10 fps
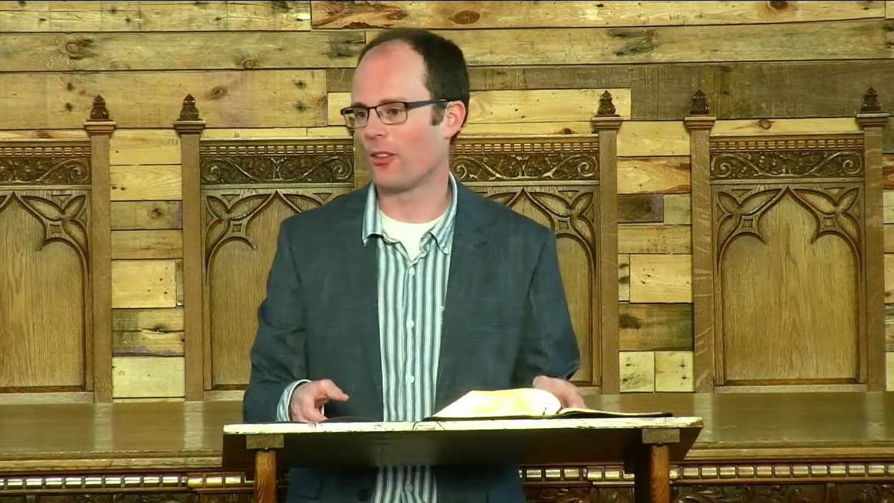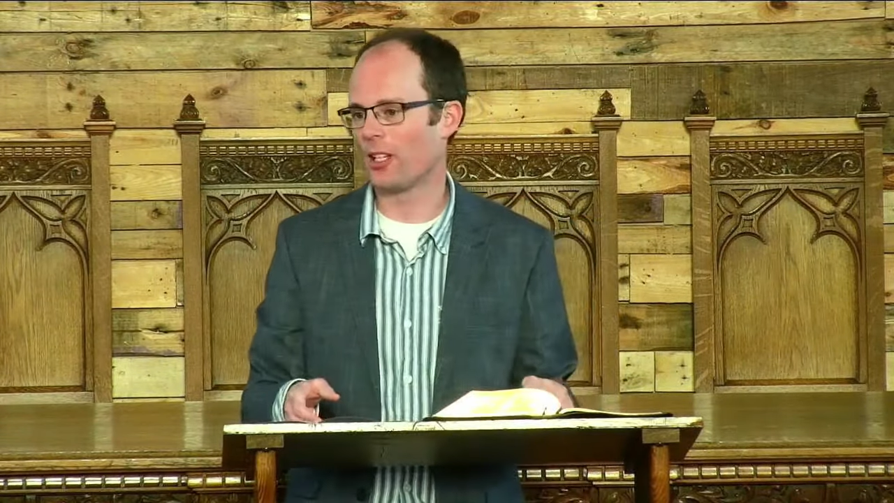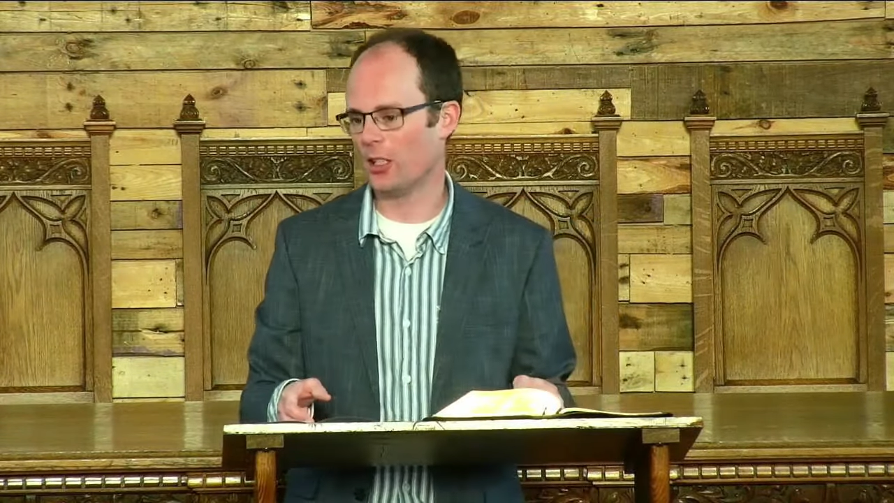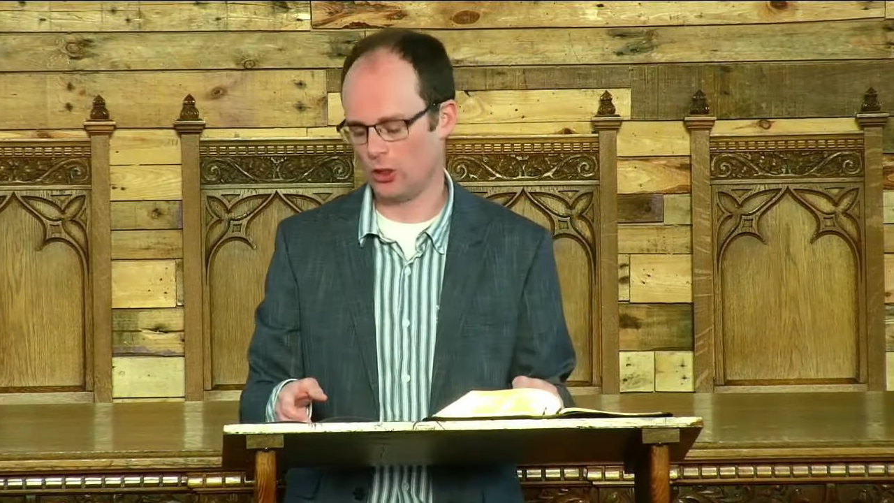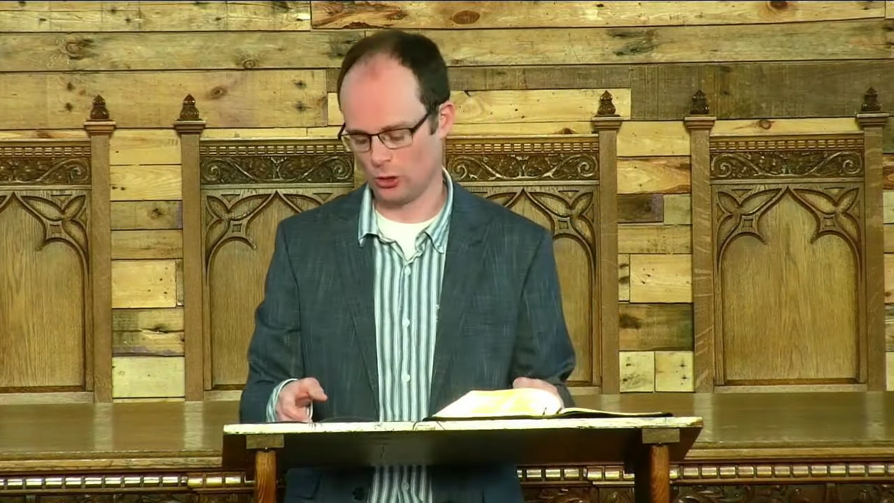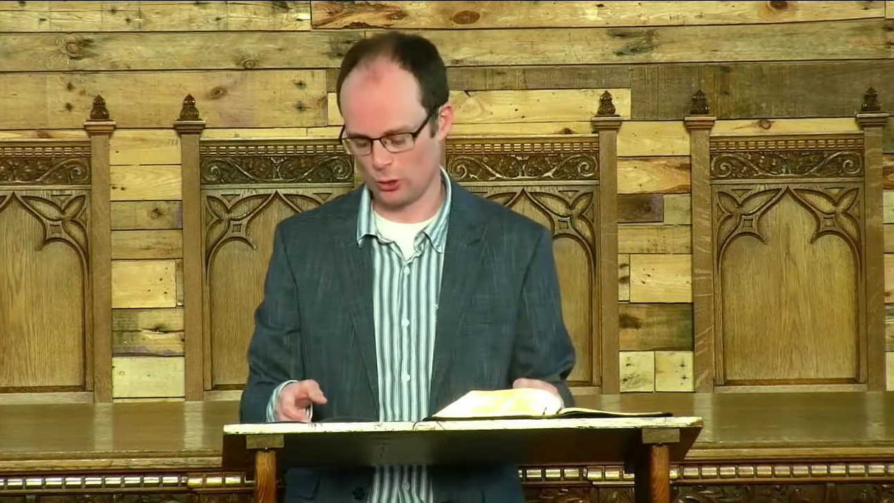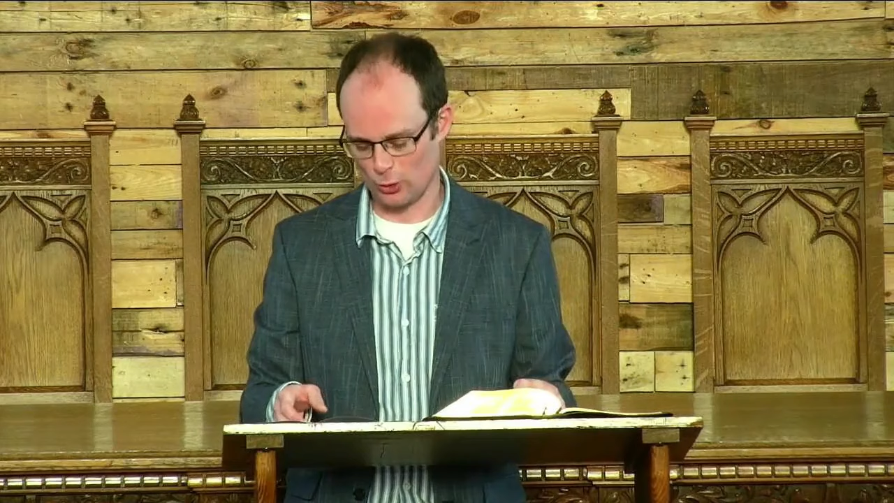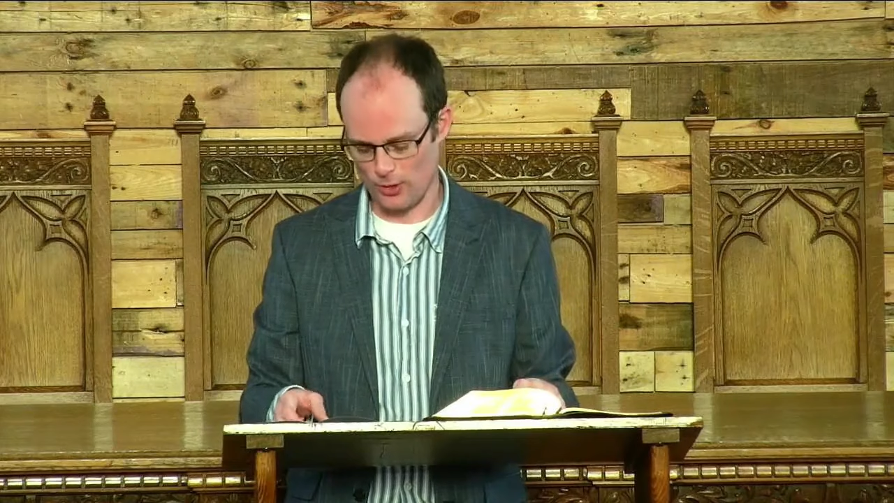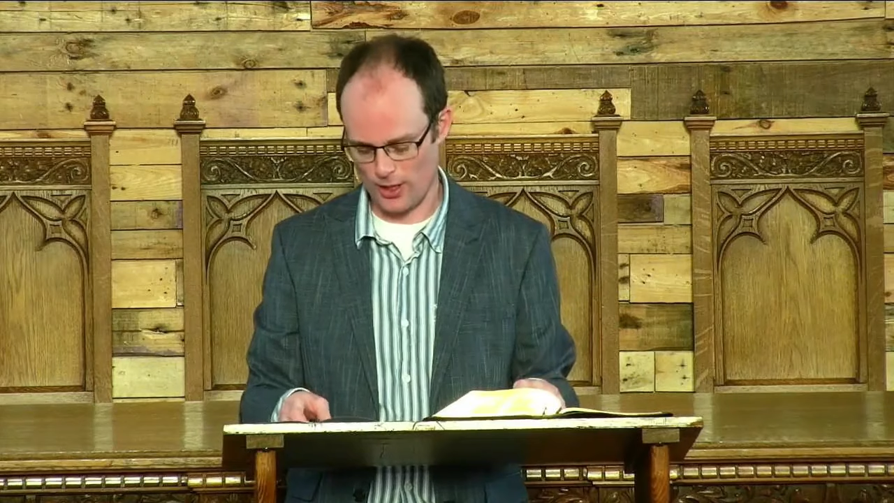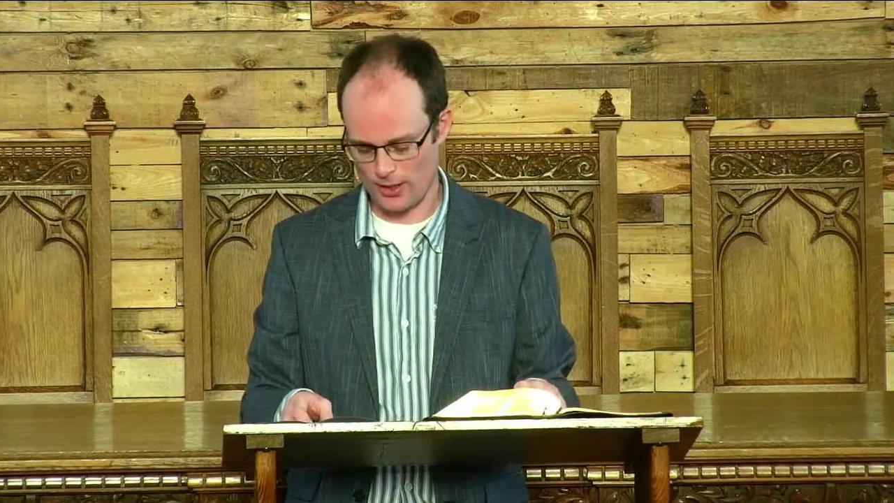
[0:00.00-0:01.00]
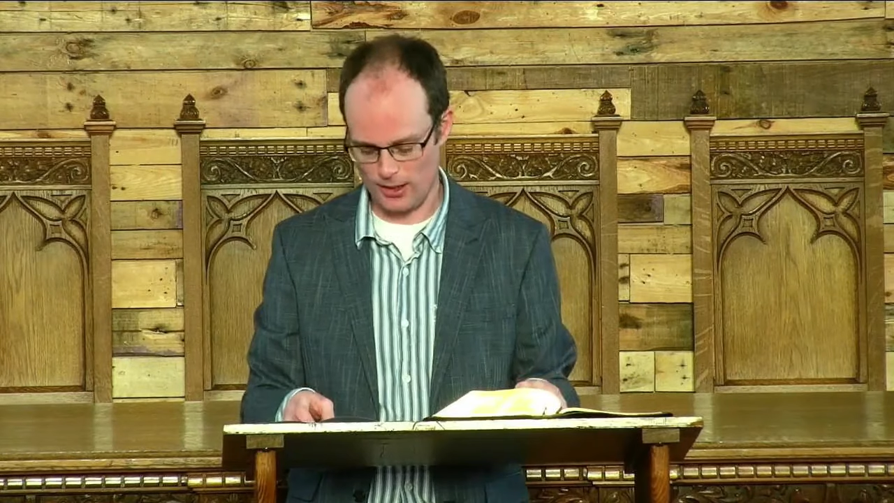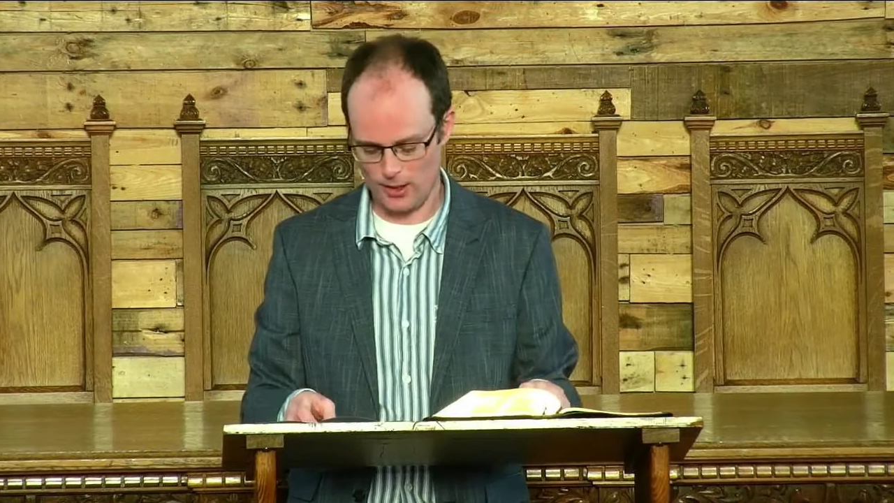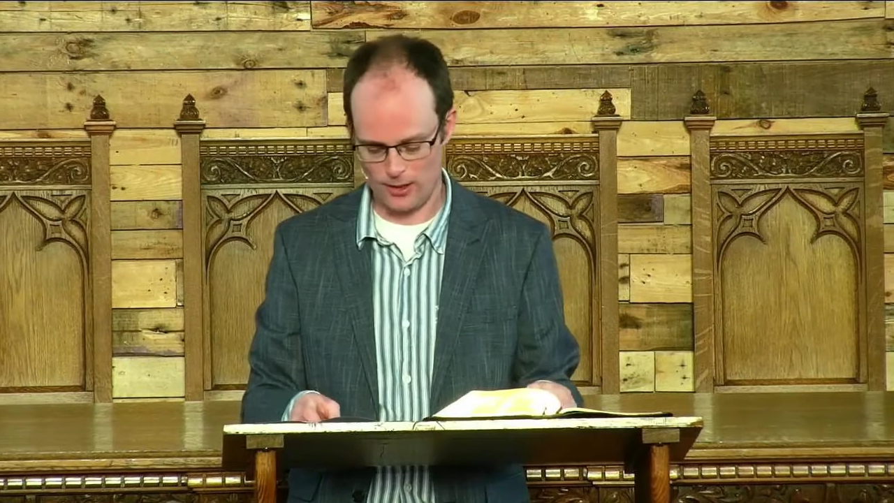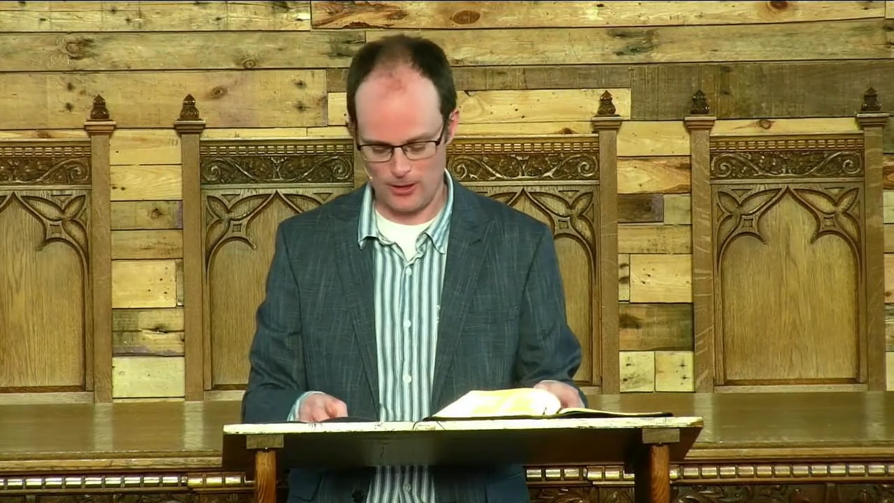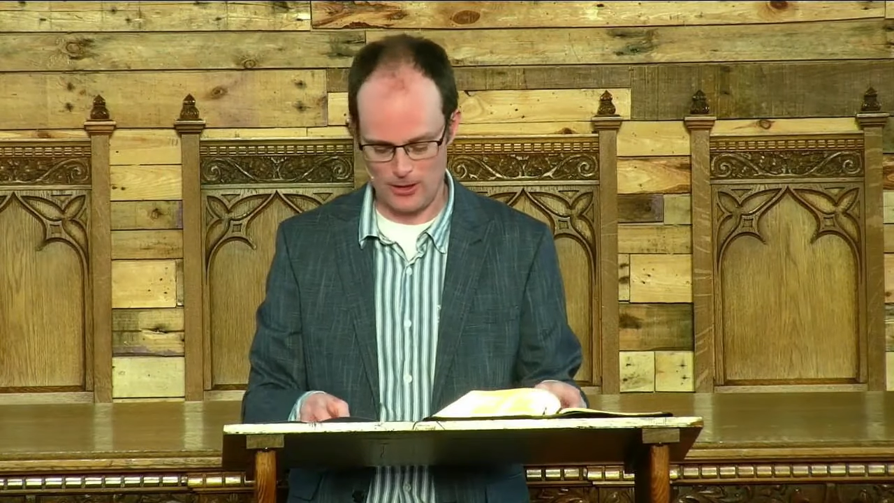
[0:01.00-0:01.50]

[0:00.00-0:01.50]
other nations already.